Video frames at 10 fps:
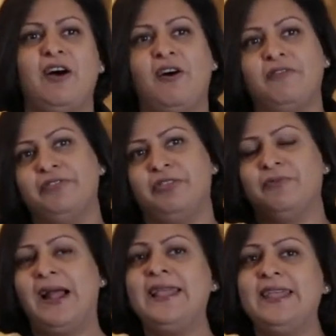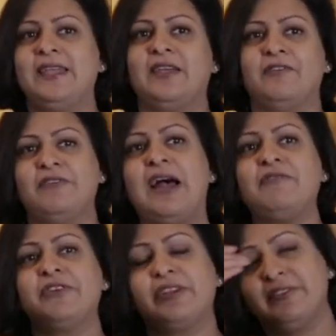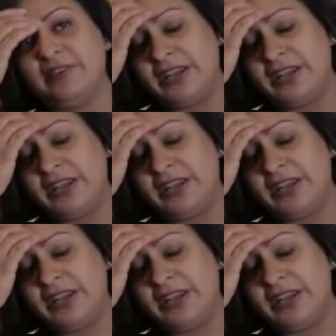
of the ranking of African